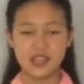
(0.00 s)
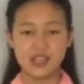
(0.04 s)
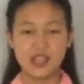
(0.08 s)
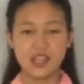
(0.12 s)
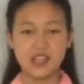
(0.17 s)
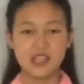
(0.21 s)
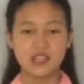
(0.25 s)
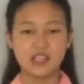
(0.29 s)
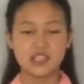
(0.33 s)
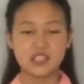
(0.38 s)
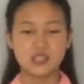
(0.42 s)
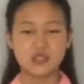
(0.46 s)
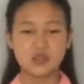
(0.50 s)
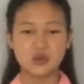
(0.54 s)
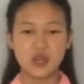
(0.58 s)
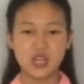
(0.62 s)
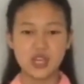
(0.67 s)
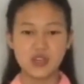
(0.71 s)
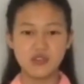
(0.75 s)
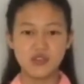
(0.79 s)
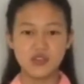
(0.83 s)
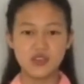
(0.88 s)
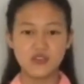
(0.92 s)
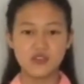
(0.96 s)
The joy
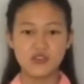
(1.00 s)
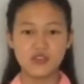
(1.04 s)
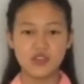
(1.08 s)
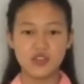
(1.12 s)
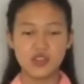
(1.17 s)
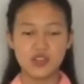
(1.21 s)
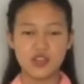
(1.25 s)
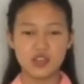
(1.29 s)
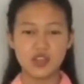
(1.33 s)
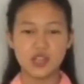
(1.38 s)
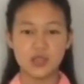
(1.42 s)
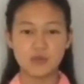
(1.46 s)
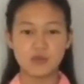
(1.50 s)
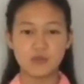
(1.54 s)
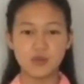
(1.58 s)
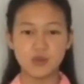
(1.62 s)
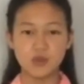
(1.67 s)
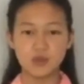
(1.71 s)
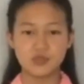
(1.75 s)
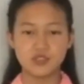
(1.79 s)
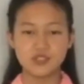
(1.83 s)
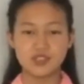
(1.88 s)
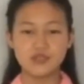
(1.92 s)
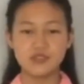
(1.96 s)
we feel and
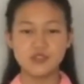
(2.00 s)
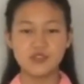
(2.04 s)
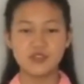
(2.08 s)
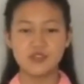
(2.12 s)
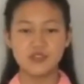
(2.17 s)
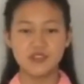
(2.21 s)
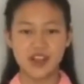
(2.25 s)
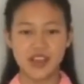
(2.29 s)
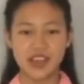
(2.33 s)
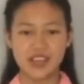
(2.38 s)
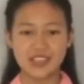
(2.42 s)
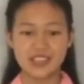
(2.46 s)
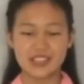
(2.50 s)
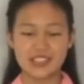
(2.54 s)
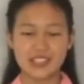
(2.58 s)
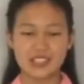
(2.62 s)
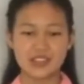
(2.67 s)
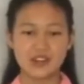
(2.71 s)
beauty we find are